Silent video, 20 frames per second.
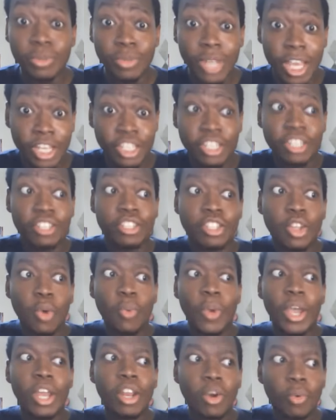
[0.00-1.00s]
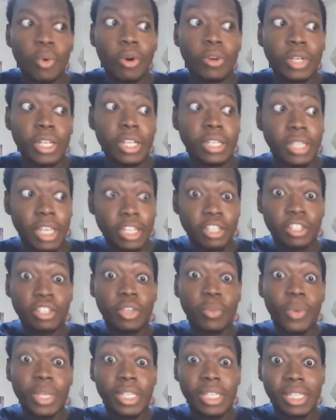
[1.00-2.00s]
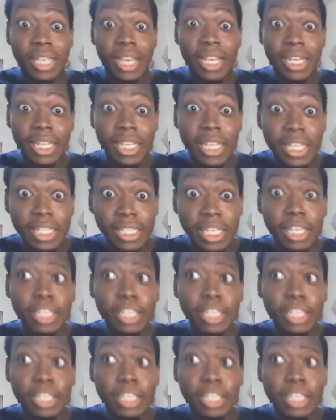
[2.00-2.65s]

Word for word: That's just the way the world is. That's just the way society is.